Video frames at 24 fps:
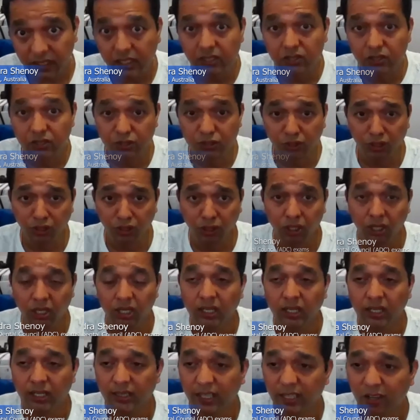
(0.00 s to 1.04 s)
So
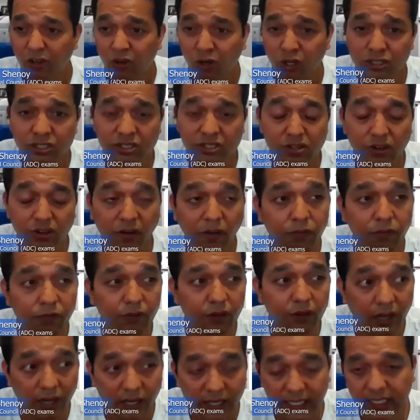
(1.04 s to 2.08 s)
the cost of
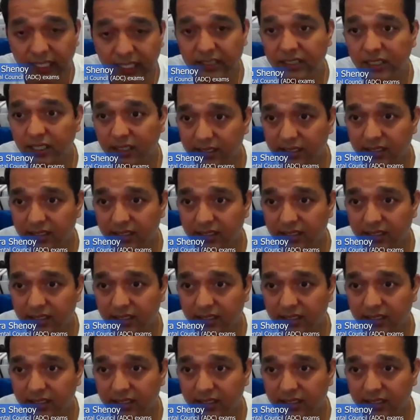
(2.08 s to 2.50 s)
initial